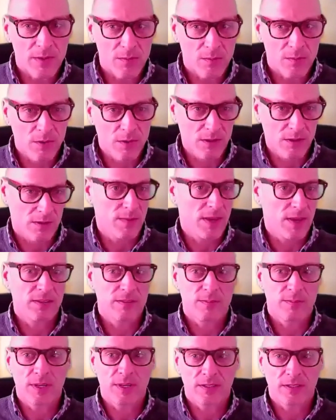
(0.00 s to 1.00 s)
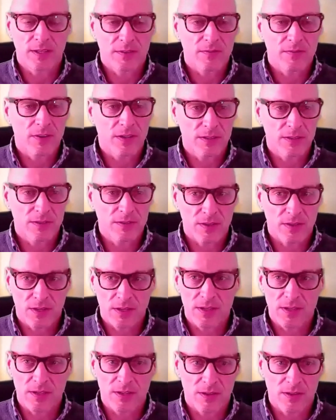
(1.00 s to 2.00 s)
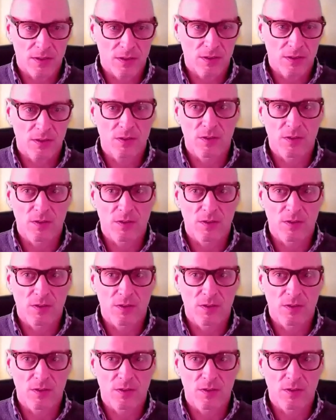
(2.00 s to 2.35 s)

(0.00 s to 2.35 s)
it really makes a big difference in